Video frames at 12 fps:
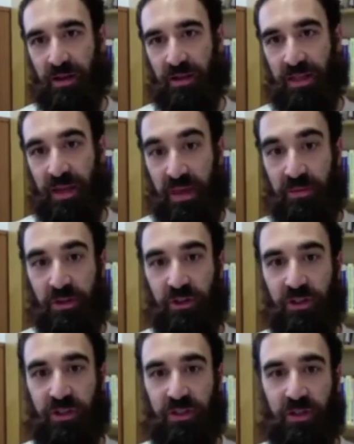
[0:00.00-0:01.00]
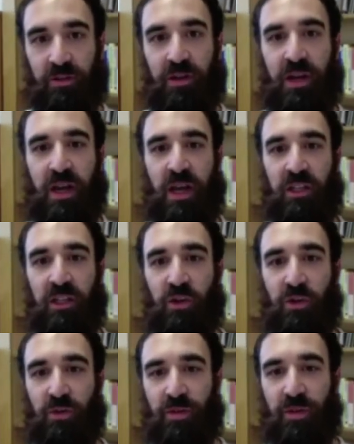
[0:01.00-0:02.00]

some images. No? So